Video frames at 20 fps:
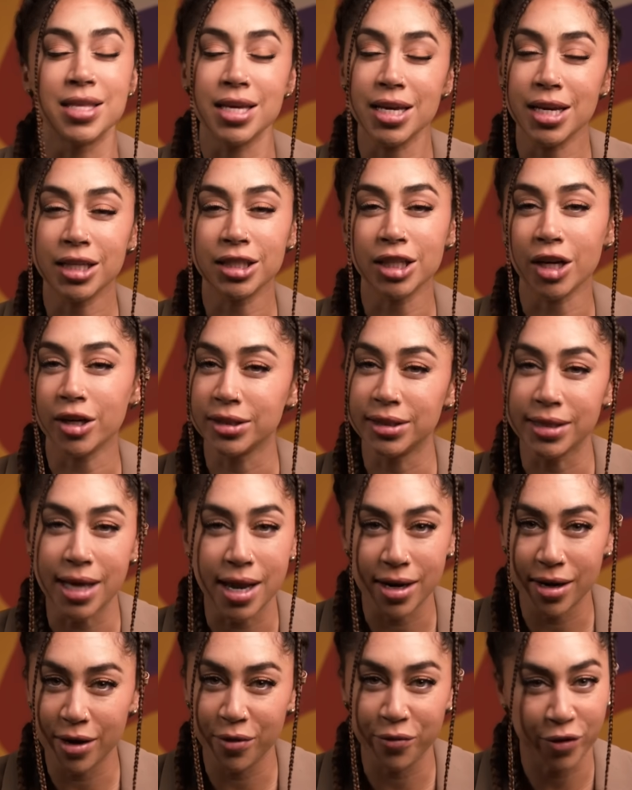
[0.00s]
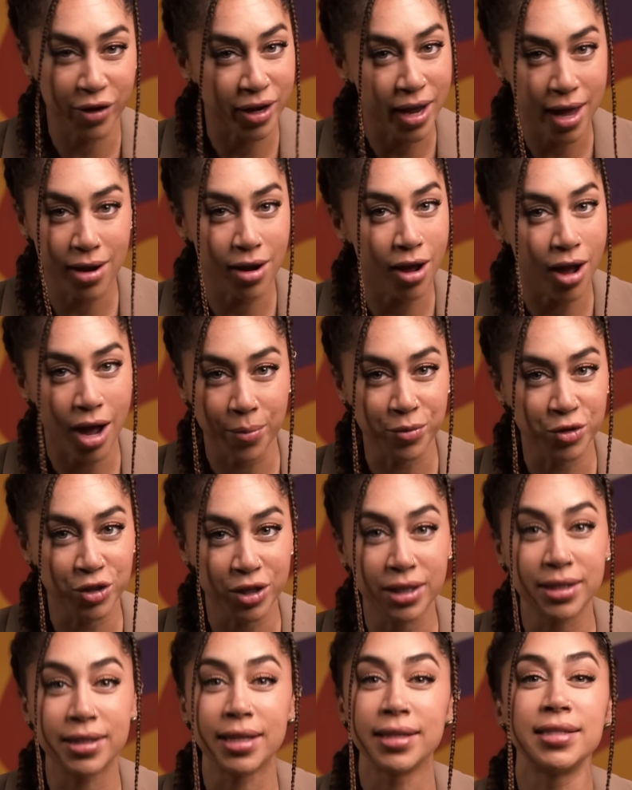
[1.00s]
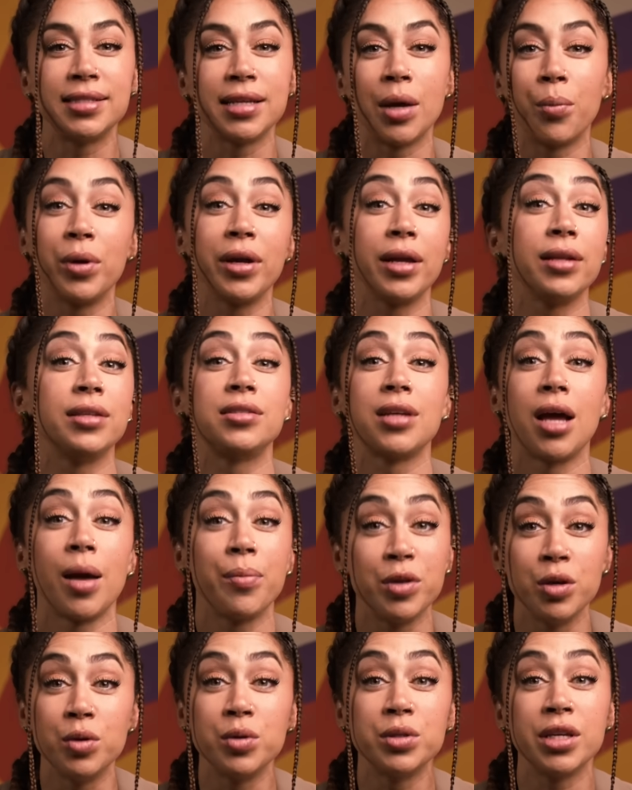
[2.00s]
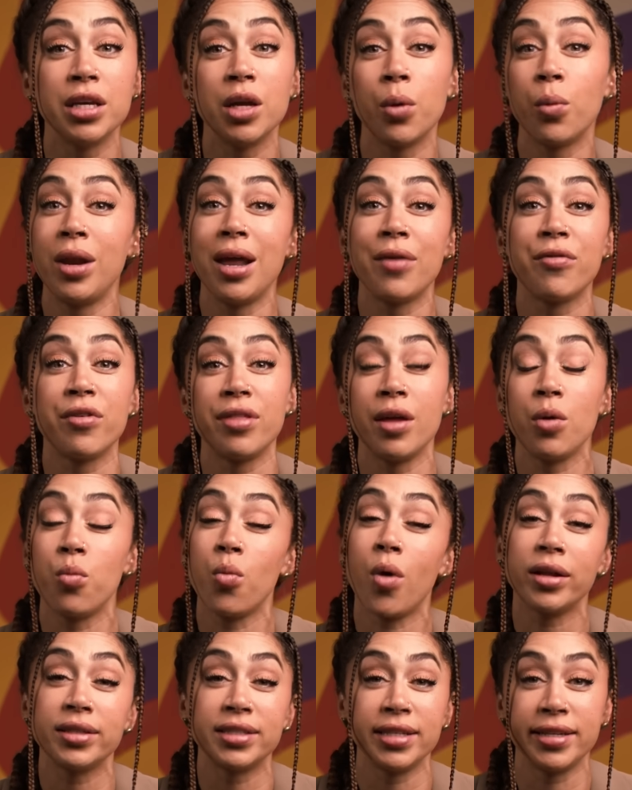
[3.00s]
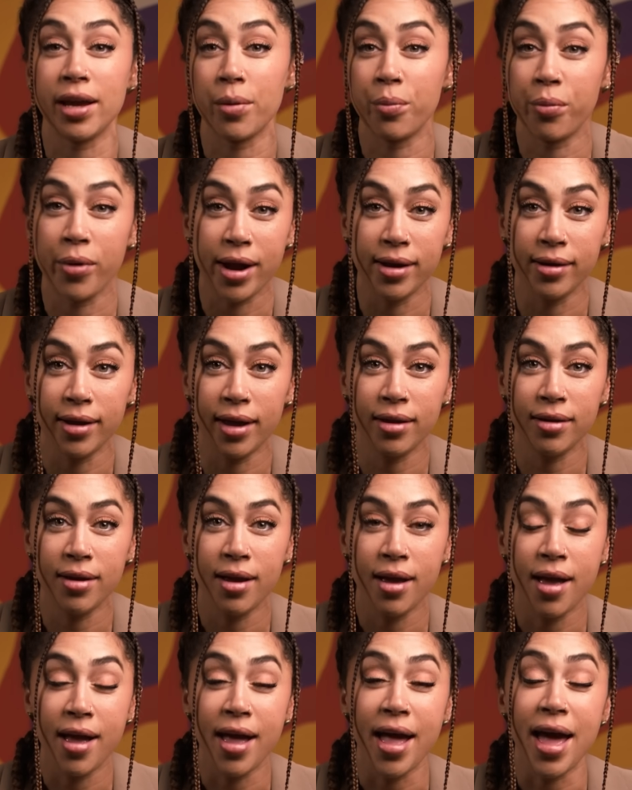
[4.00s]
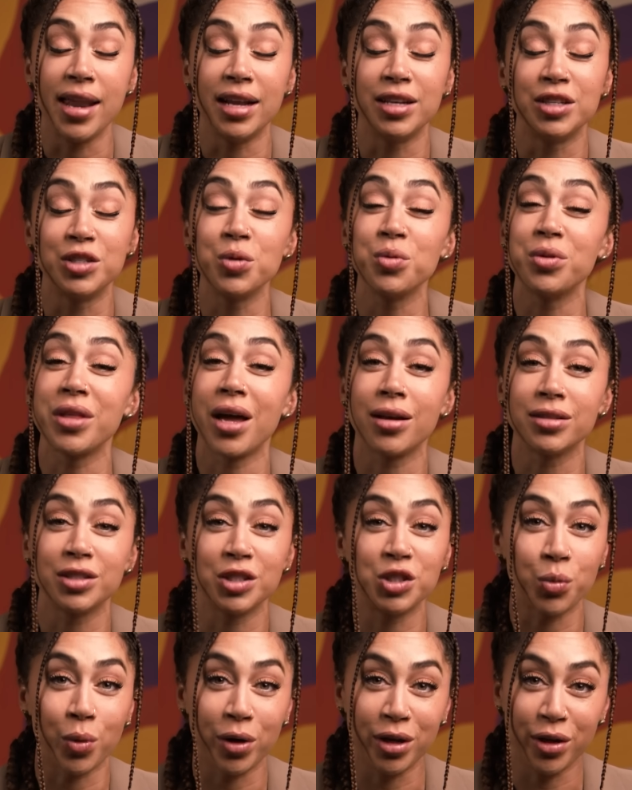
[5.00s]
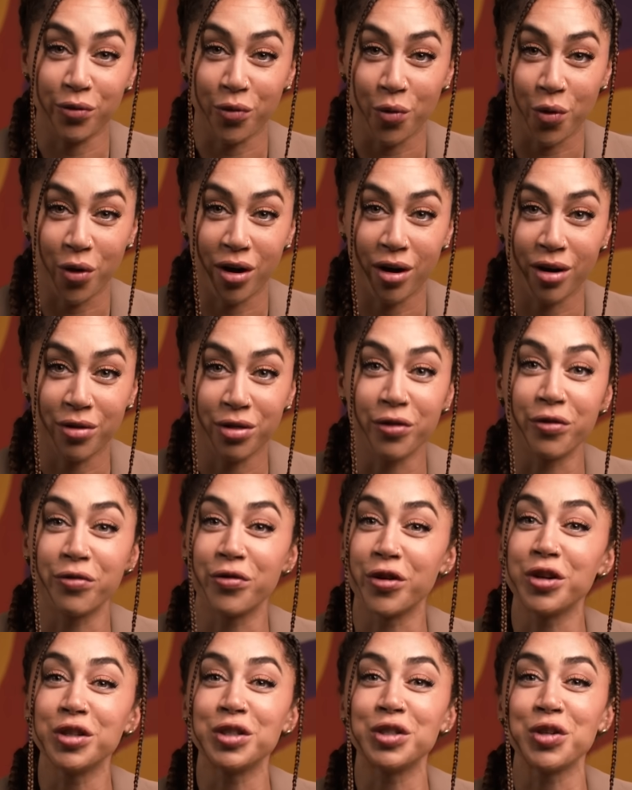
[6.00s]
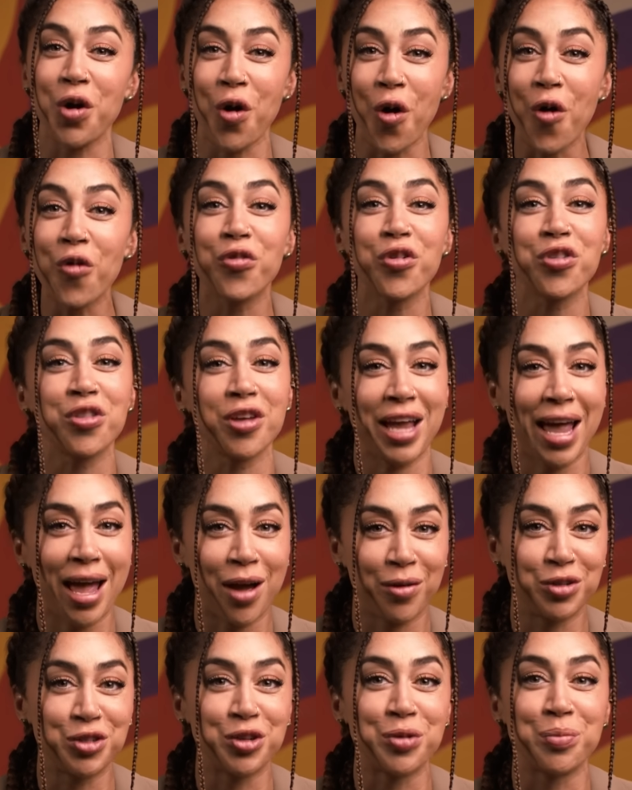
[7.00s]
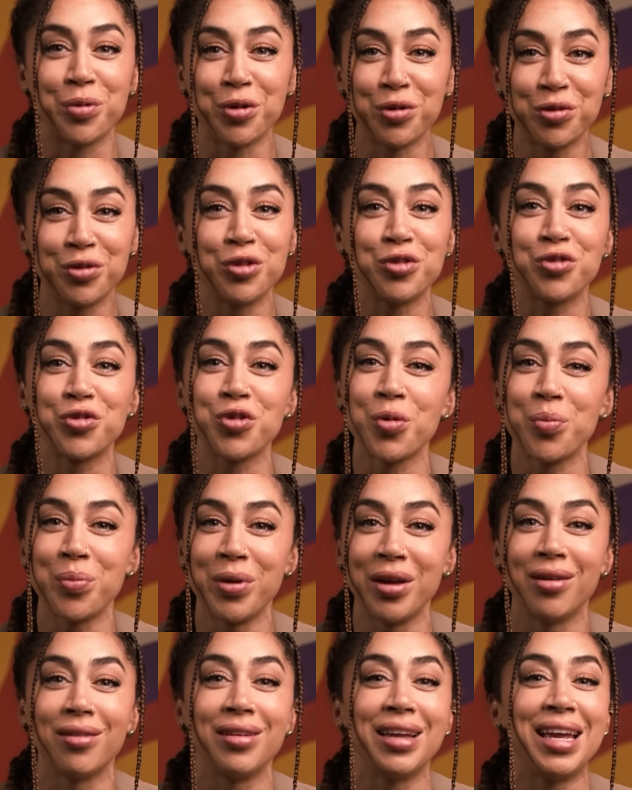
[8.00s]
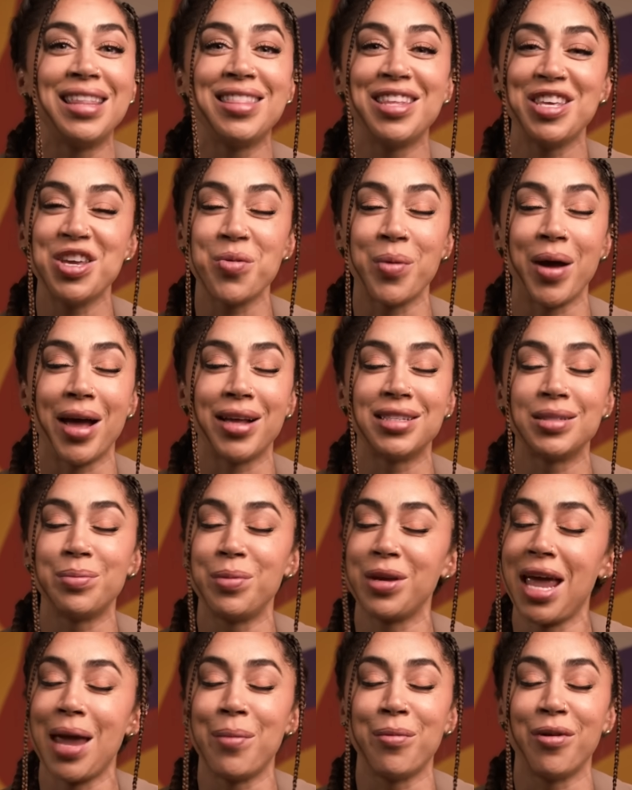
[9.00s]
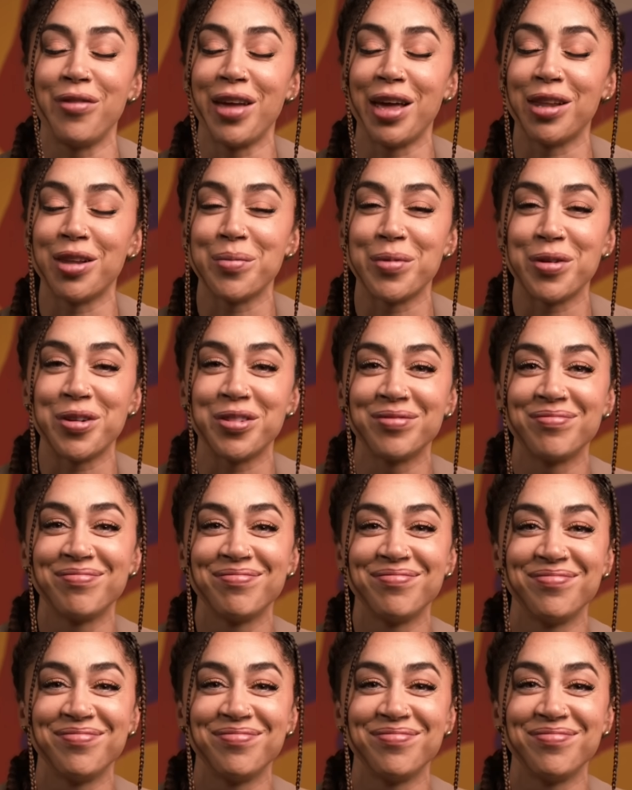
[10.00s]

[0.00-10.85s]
These are set-it-and-forget-it options that someone can stop using whenever they want to get pregnant. And in 2024, the first over-the-counter birth control pill in the US became available.